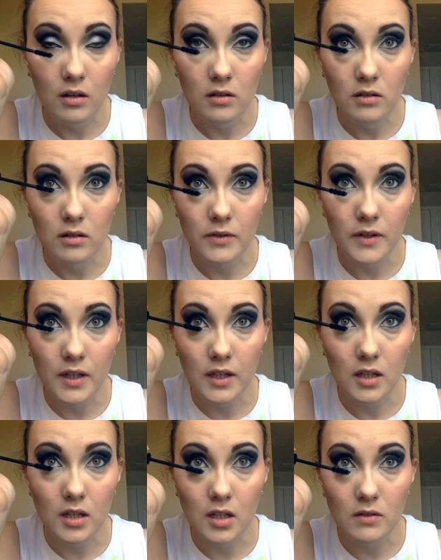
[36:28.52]
I feel like
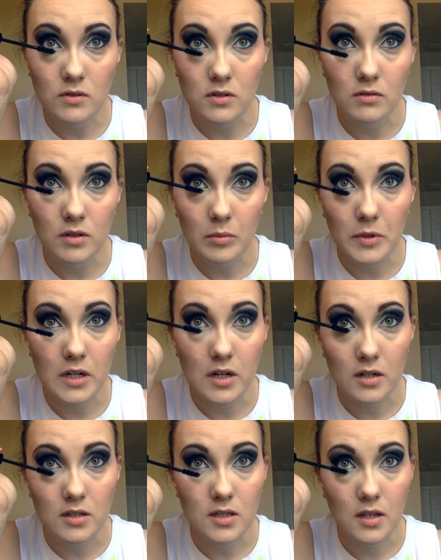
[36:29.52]
it gives you an
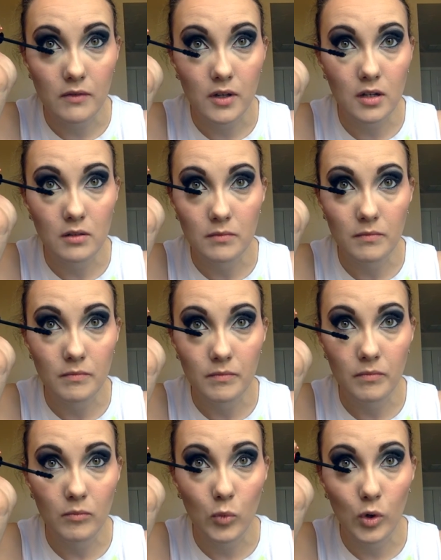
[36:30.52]
appearance of a
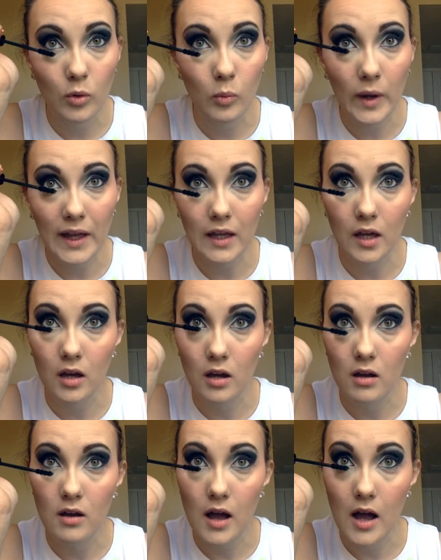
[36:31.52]
more awake
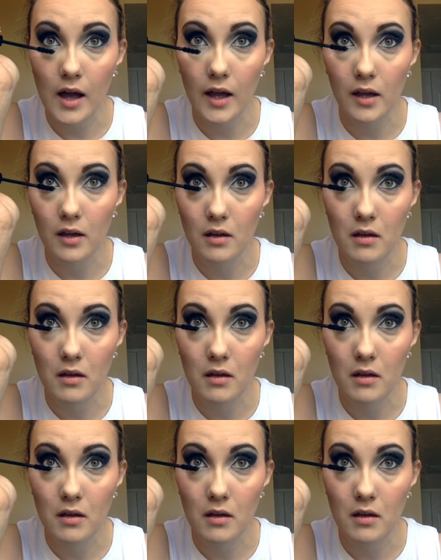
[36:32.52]
eye.